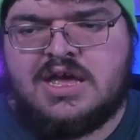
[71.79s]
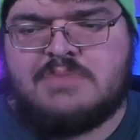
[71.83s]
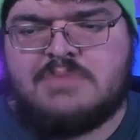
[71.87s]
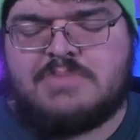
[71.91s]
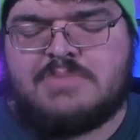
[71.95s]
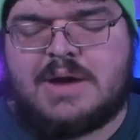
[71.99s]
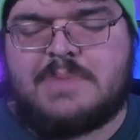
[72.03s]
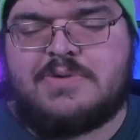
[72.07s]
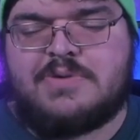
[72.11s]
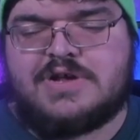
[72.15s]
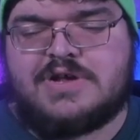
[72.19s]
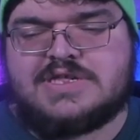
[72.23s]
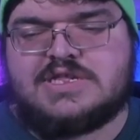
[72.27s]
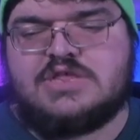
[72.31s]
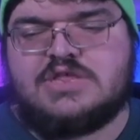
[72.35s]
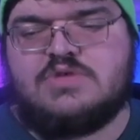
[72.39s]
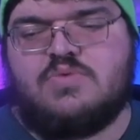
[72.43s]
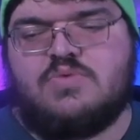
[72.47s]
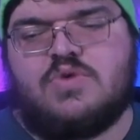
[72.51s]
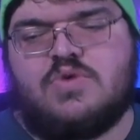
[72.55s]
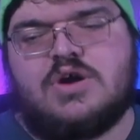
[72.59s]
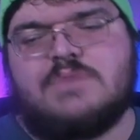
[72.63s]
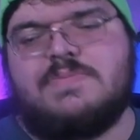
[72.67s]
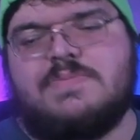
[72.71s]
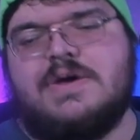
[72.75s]
by pressing the
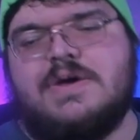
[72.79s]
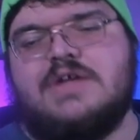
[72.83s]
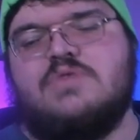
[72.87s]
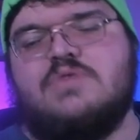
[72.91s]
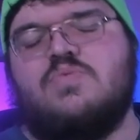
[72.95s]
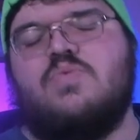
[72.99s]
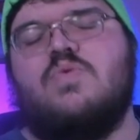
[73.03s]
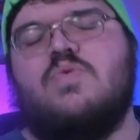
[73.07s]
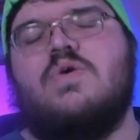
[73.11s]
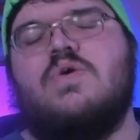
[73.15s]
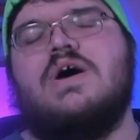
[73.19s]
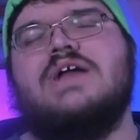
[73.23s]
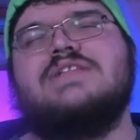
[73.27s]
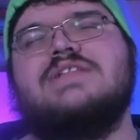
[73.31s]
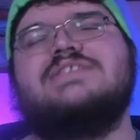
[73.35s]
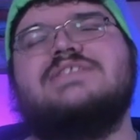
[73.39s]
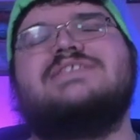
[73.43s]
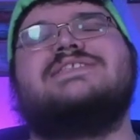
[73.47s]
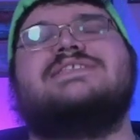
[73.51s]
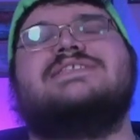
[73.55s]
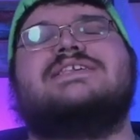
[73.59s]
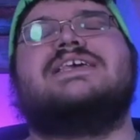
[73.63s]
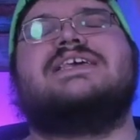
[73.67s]
work button once.